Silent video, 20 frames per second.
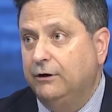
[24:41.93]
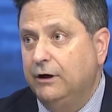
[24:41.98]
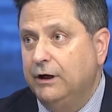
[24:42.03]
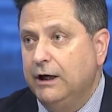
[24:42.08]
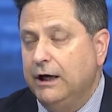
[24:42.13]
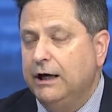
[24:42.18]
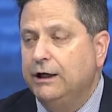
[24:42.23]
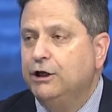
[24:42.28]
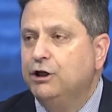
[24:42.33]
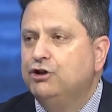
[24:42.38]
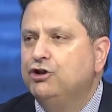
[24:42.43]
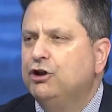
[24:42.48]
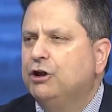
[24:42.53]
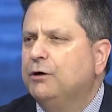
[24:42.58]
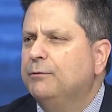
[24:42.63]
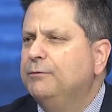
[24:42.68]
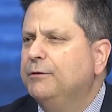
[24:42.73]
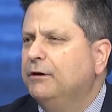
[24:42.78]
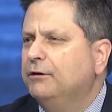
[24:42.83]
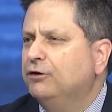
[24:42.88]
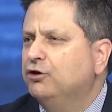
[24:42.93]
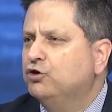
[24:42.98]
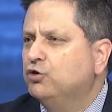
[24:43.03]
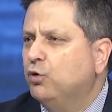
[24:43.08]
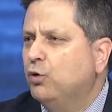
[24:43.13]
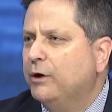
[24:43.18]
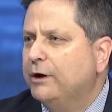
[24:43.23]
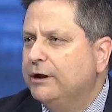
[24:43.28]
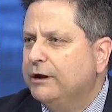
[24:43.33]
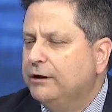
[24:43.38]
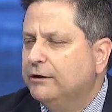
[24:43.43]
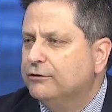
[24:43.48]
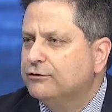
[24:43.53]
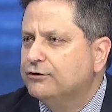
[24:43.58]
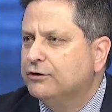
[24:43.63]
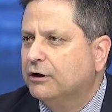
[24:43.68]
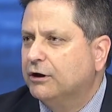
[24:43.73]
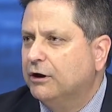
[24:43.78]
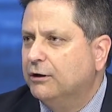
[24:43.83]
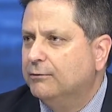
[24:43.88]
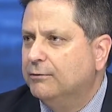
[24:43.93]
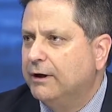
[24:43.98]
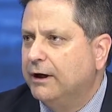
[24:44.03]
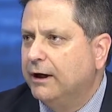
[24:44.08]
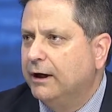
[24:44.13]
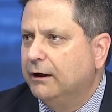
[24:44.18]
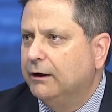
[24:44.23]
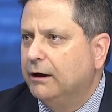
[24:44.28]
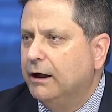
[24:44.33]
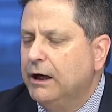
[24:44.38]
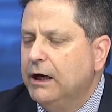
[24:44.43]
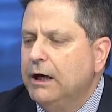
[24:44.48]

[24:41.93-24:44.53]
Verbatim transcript: Okay. And it took them nearly 20 years to come back.